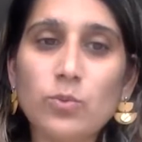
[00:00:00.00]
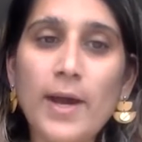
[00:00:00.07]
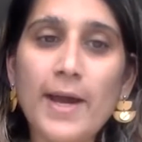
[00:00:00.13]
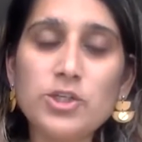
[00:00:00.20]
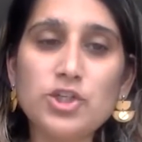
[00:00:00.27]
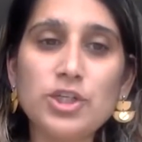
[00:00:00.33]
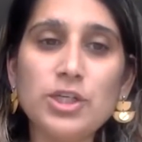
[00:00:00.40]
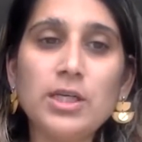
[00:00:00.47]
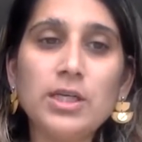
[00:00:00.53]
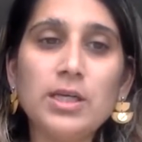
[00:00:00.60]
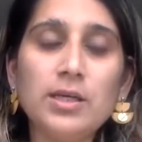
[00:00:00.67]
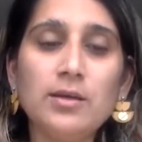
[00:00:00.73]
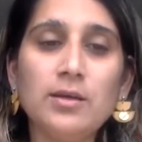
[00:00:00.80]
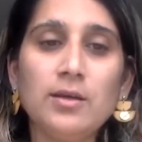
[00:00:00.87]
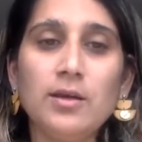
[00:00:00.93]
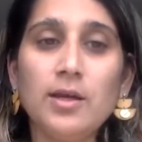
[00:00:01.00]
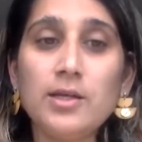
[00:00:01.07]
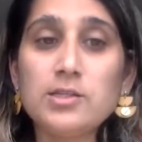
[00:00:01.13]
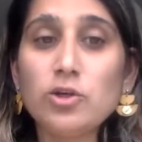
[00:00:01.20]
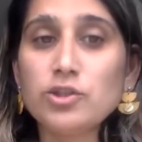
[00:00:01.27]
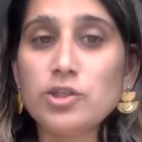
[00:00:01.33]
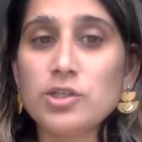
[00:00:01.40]
where she
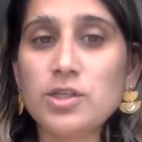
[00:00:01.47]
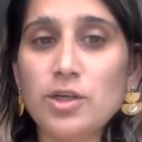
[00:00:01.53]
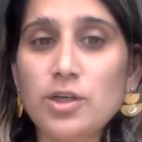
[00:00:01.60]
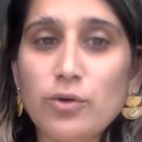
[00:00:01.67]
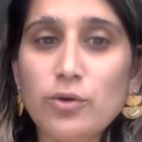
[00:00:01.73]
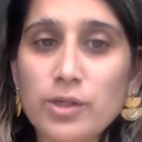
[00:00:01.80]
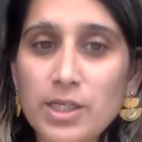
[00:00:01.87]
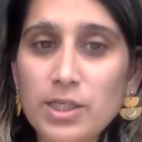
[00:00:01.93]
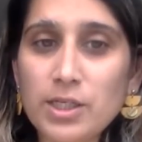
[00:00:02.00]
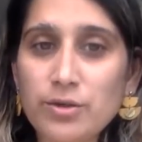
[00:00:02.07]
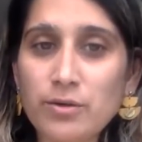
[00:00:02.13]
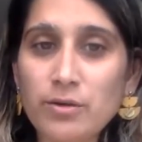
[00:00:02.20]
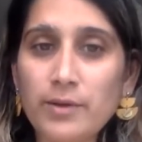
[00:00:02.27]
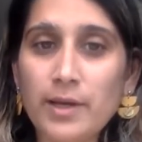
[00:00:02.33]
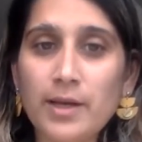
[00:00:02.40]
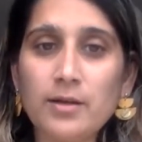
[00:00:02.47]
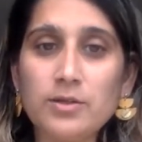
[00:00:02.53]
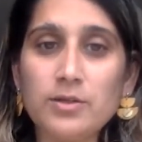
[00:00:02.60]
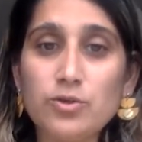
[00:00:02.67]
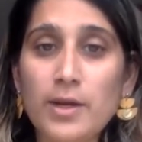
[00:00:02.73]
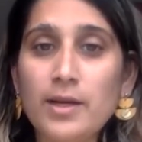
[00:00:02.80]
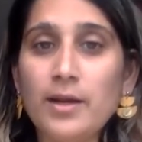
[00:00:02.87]
is not just a yoga teacher and
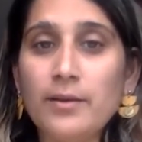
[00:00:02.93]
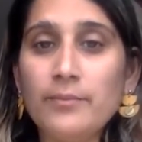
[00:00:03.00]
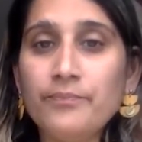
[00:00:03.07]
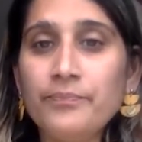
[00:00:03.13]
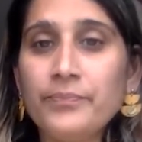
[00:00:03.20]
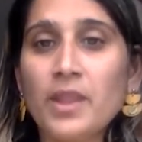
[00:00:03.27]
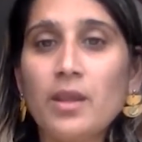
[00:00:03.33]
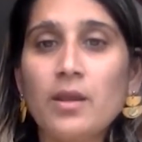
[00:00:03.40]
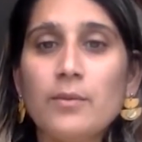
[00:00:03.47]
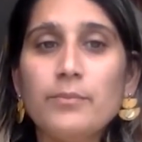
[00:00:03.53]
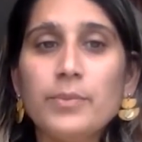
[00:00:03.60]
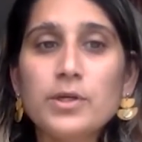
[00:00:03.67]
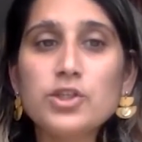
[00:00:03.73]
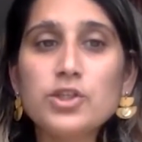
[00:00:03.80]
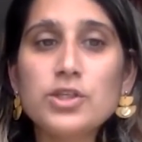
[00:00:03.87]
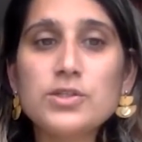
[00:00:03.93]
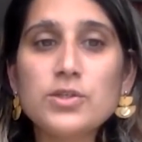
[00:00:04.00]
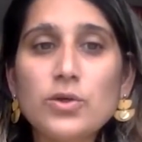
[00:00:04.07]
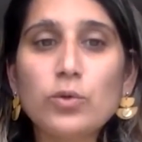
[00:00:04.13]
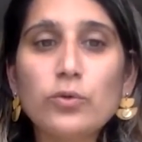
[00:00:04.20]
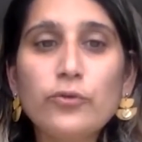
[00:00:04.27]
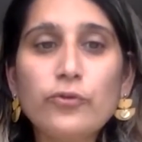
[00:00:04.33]
a trainer, but she's
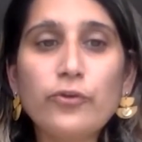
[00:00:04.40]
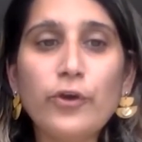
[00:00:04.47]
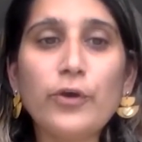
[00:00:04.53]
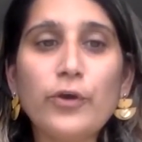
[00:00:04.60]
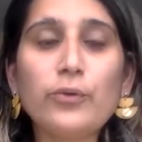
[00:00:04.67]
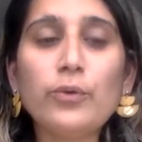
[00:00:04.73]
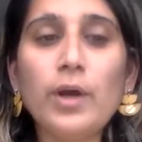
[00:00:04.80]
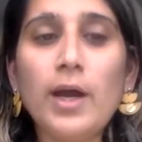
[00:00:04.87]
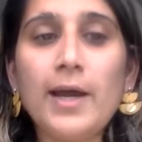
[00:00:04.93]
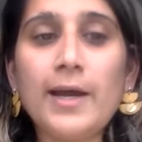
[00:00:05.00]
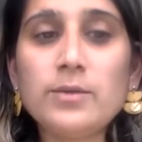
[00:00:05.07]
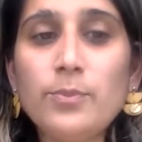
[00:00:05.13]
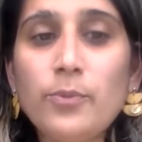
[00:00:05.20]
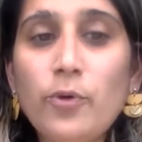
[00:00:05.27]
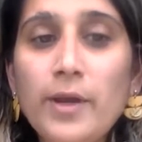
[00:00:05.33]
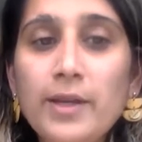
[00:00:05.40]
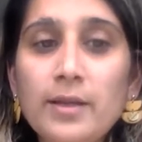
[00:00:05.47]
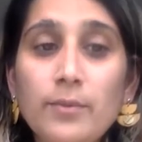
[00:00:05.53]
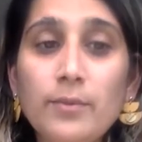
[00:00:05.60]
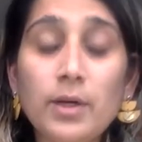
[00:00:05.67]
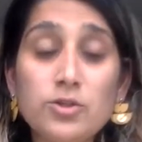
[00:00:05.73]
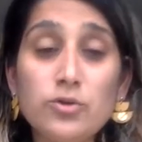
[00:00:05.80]
also had
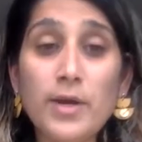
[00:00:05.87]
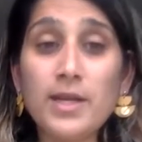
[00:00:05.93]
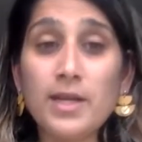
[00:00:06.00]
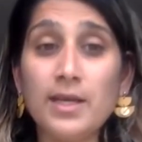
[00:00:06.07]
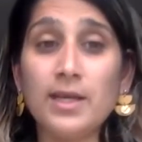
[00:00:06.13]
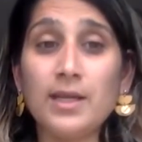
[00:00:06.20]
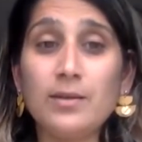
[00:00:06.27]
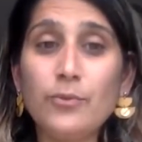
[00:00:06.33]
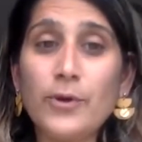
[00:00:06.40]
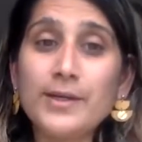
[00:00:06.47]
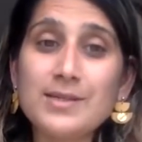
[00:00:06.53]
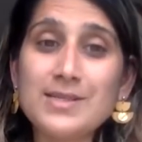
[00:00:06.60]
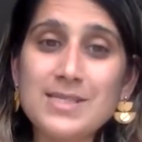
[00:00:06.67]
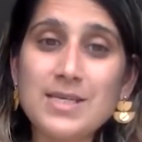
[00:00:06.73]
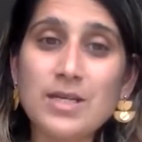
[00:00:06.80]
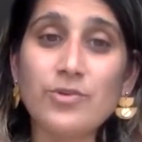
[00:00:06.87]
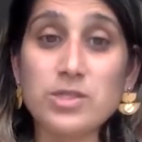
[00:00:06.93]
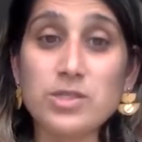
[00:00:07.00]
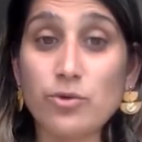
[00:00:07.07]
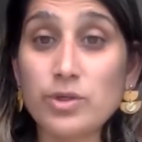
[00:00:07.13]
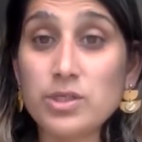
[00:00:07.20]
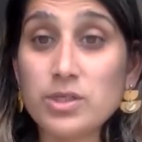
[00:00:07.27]
training in pregnancy and
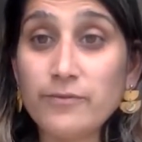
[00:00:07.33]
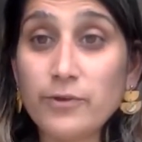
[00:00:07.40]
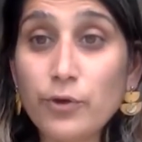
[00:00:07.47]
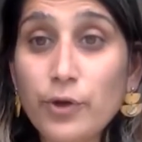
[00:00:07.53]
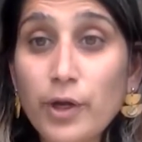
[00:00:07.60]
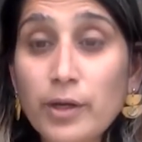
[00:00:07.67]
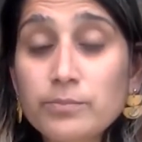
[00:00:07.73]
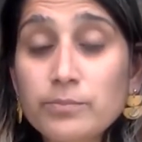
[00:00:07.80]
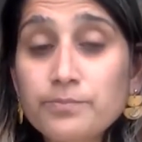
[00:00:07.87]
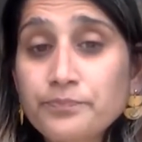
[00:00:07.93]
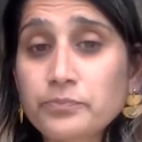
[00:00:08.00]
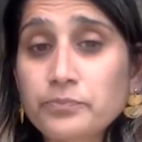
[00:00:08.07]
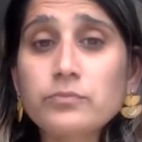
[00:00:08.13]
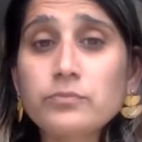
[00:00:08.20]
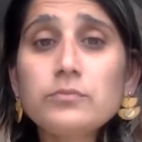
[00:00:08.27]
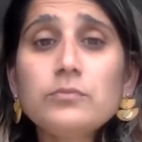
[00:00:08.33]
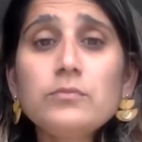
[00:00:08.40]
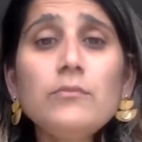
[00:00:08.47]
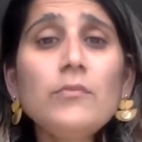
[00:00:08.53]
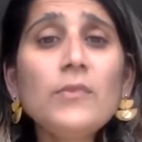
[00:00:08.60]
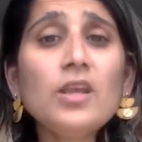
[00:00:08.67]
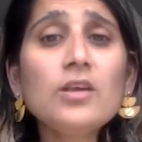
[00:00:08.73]
restorative yoga.
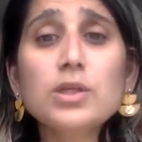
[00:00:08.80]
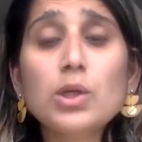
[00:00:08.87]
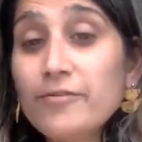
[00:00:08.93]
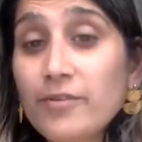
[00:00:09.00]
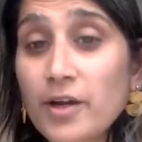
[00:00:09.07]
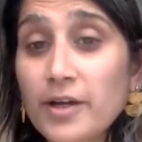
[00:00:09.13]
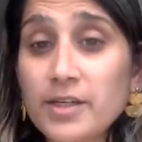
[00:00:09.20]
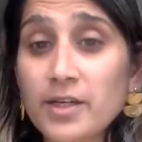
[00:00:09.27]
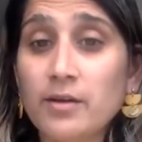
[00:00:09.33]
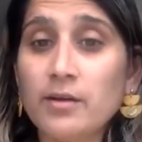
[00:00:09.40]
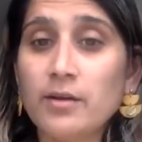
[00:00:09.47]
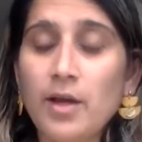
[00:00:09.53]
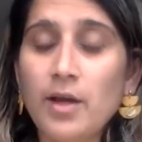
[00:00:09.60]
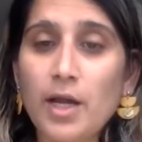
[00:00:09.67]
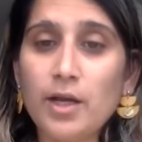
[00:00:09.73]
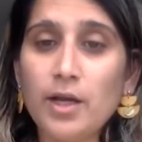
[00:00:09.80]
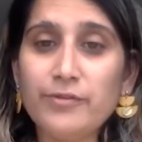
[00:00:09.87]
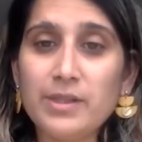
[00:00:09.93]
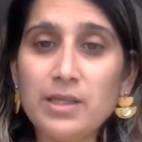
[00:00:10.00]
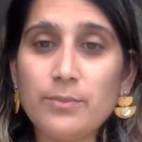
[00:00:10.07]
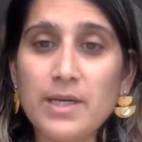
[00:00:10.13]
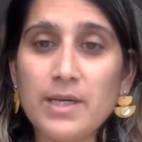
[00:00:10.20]
She's a qualified
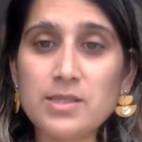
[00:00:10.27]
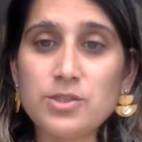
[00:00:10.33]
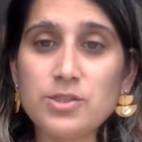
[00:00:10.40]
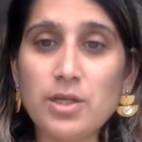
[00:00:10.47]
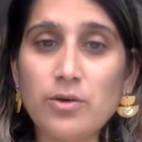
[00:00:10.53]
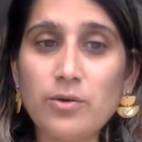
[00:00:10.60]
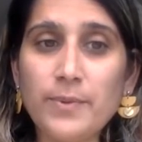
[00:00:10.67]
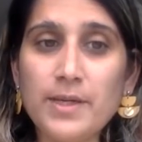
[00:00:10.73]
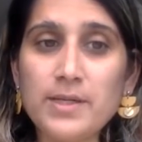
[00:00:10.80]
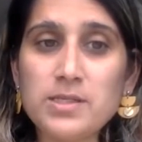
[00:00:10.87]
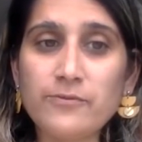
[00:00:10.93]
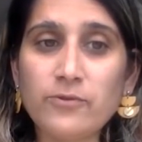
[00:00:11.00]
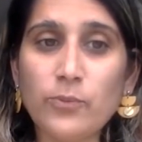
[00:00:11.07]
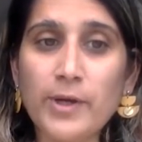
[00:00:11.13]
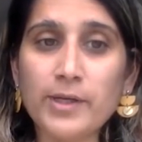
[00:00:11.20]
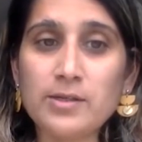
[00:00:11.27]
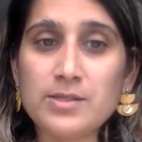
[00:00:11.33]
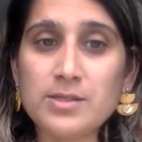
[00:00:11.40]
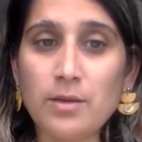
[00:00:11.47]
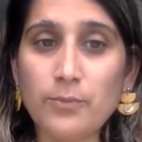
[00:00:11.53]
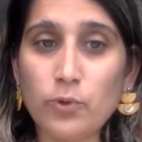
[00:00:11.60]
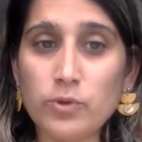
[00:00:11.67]
Ayurvedic massage therapist for
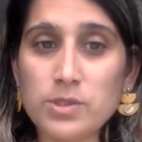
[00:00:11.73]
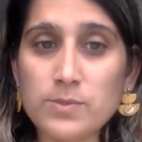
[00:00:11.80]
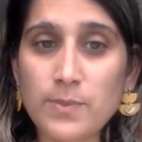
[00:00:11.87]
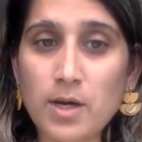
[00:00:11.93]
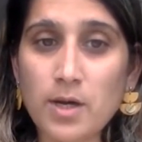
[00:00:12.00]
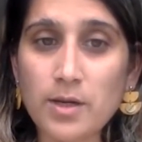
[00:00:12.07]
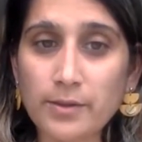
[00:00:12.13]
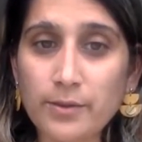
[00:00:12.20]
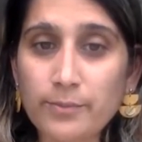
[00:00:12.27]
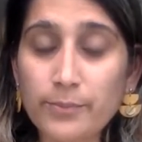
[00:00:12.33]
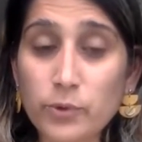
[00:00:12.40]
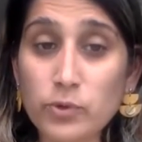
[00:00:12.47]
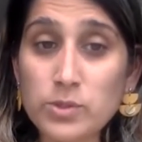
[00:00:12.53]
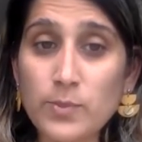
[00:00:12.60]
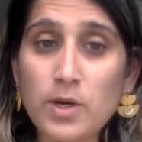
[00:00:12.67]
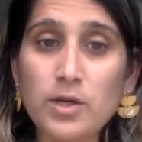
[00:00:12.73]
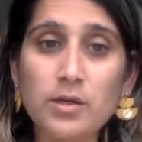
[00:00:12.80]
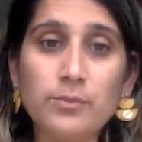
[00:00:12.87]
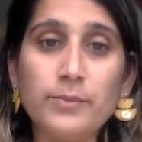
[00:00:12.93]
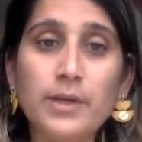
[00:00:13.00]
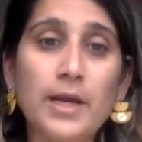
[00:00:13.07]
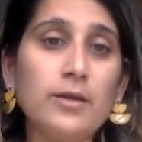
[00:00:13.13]
pregnancy and
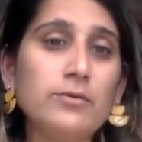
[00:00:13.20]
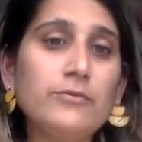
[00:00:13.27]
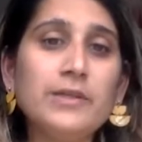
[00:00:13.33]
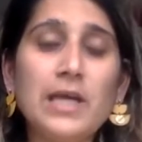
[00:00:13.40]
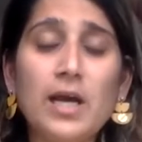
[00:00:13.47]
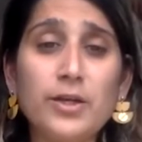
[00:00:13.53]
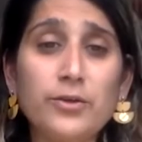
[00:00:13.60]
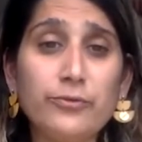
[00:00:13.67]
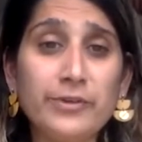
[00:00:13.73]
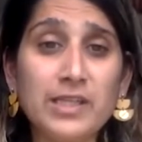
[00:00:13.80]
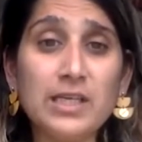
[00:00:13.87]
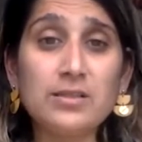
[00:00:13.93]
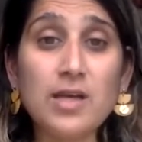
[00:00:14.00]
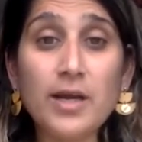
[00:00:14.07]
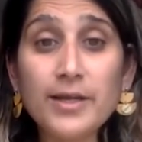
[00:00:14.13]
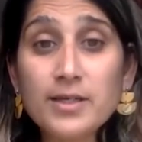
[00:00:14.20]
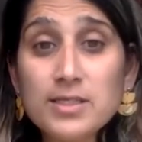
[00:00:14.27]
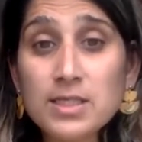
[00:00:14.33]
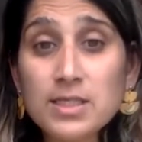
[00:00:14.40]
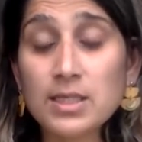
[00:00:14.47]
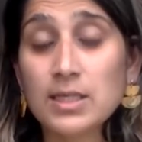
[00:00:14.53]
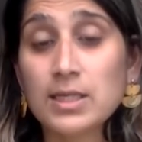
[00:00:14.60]
postpartum in Ayurvedic
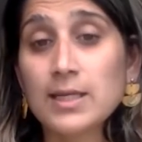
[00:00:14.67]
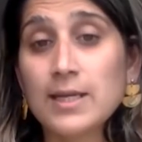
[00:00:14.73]
diet,